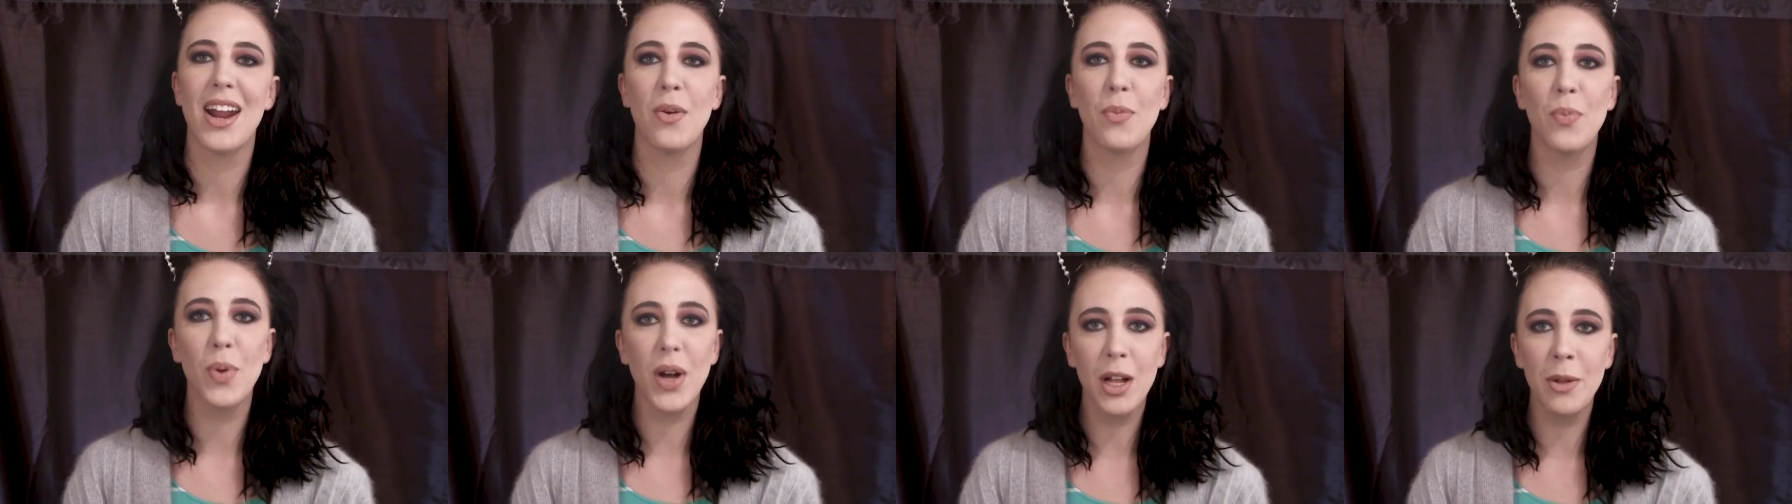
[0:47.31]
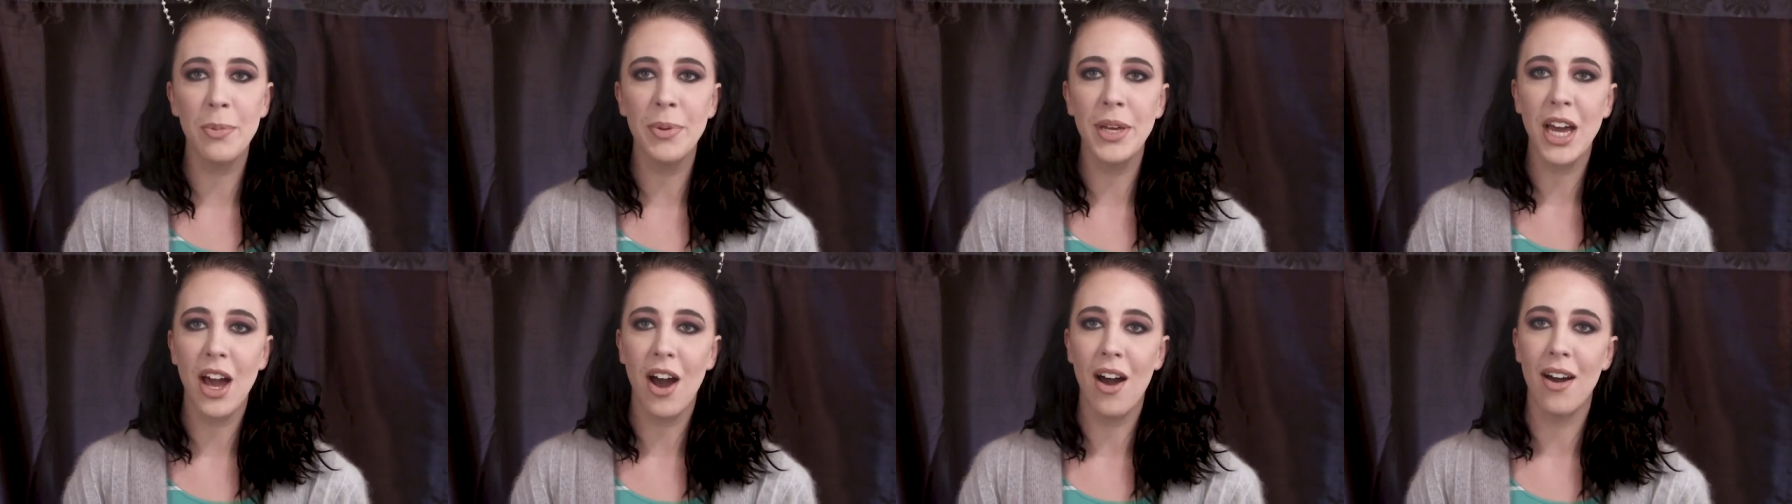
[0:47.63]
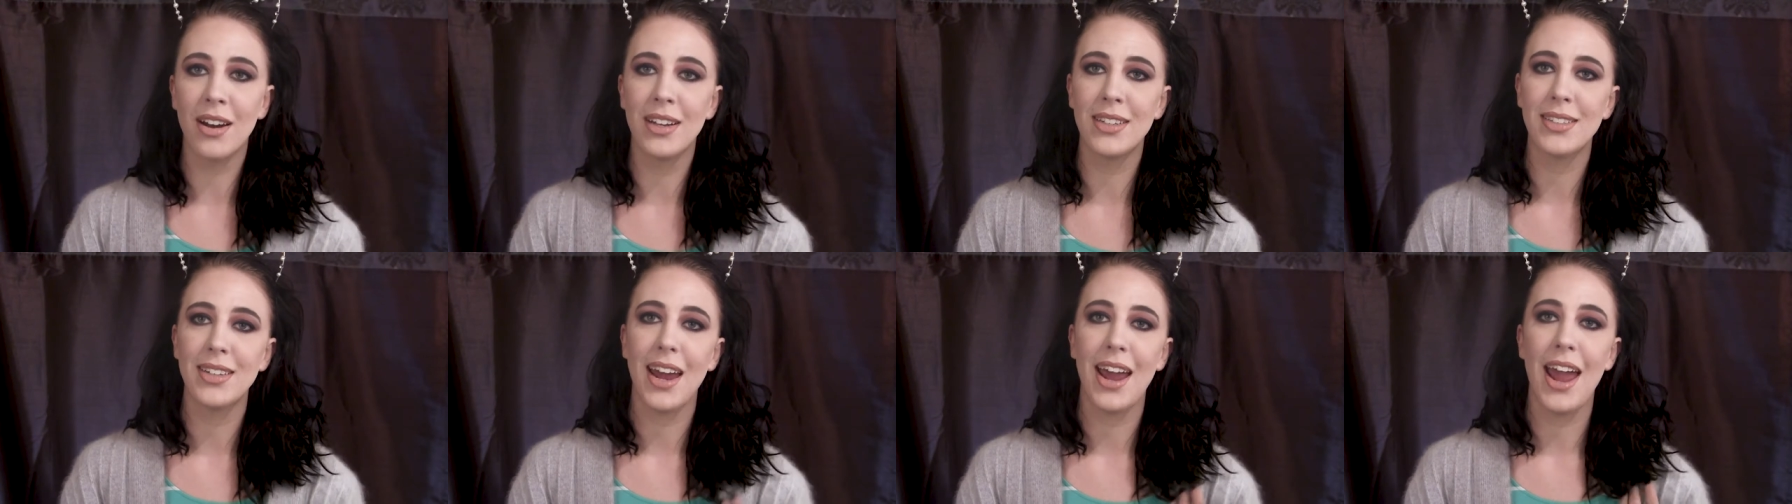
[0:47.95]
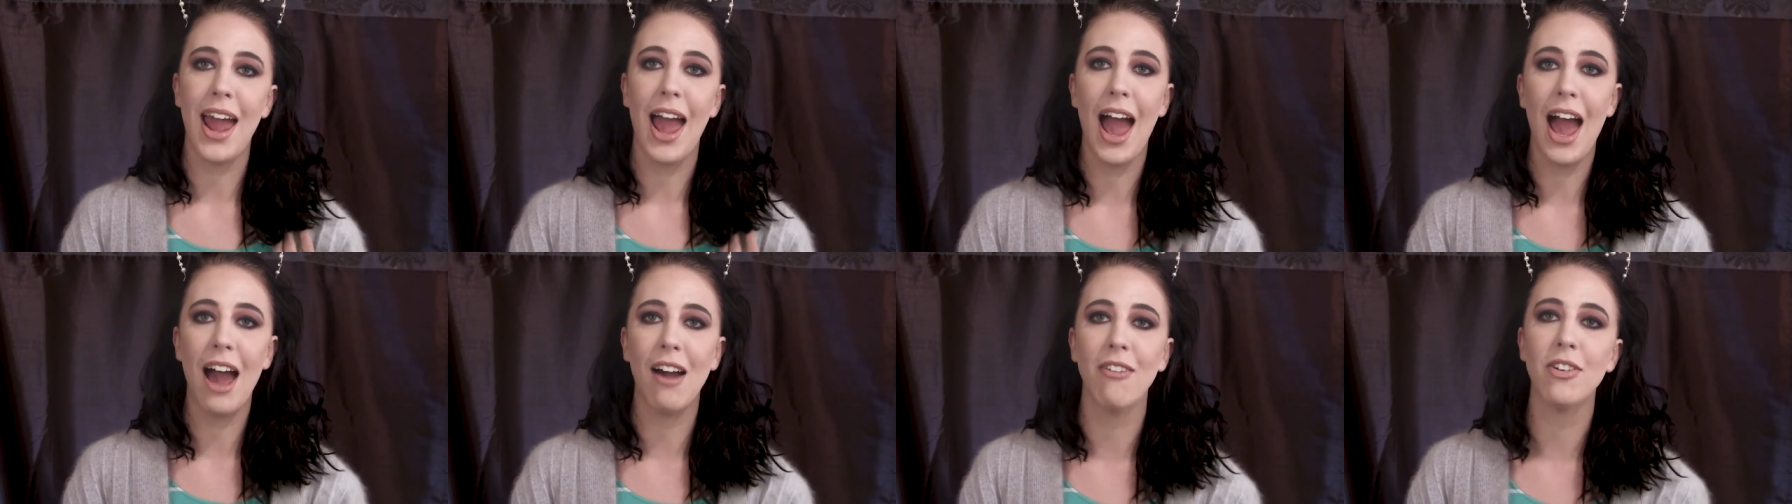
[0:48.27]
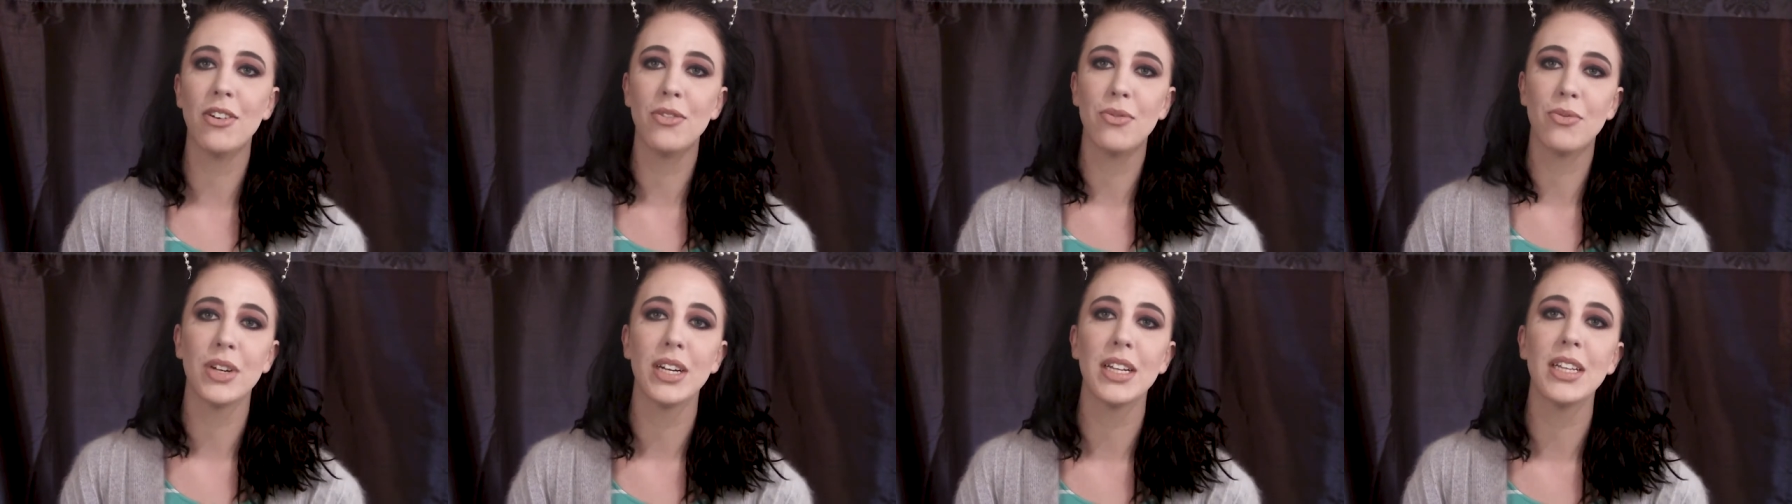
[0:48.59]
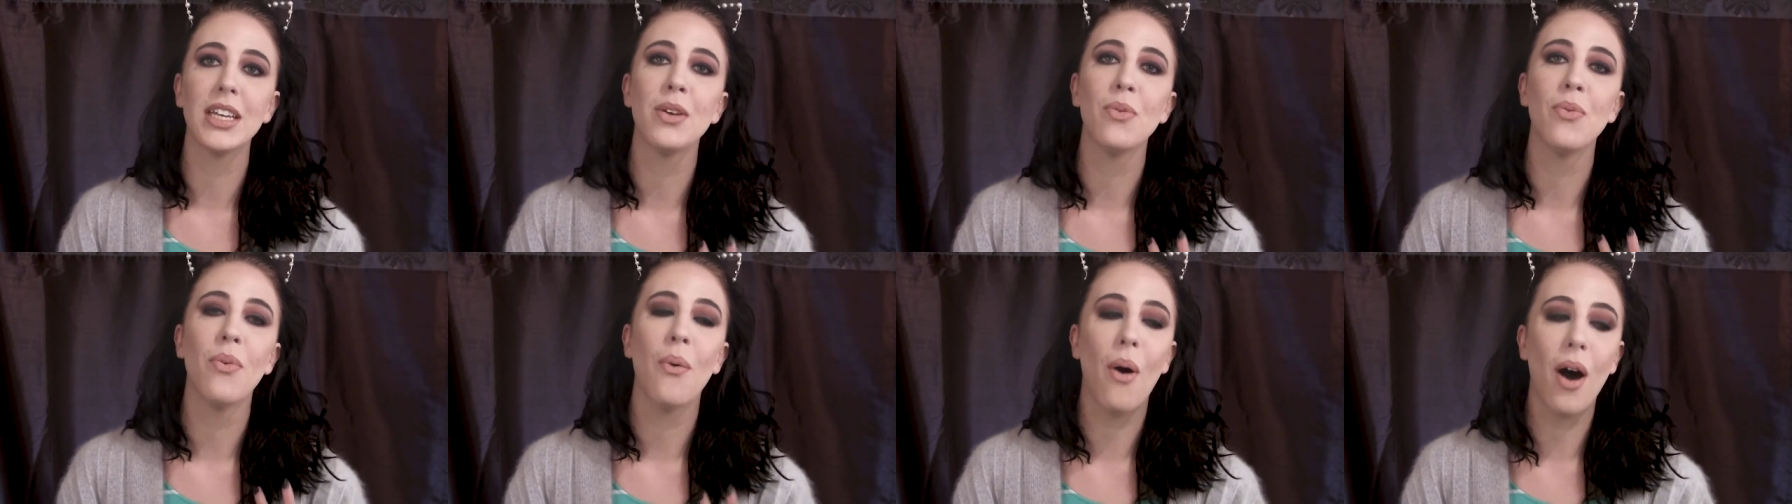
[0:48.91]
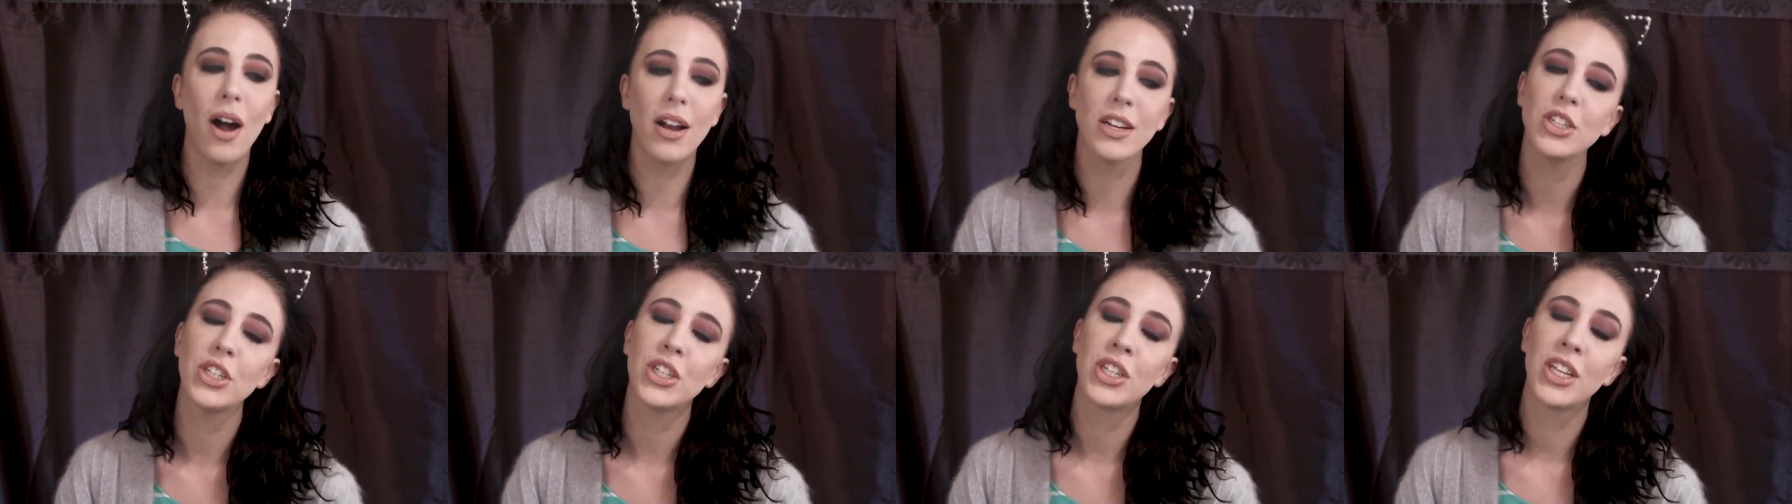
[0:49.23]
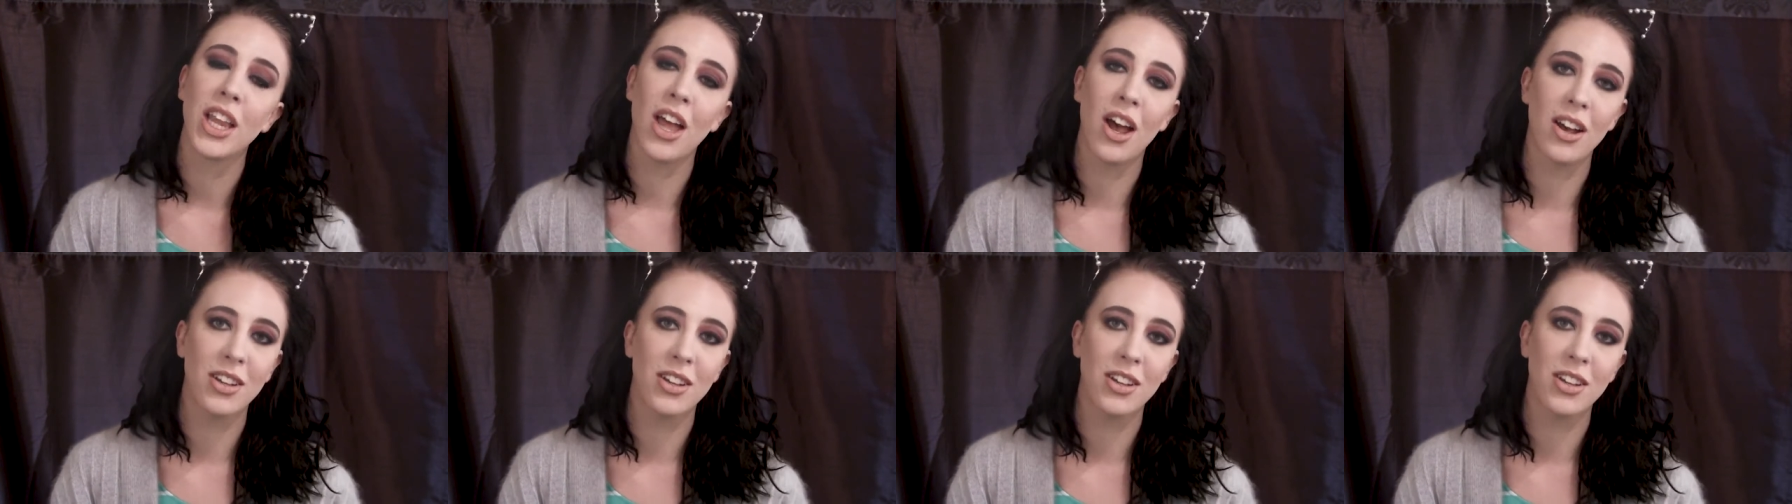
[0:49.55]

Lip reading: I will be honest, I haven't really watched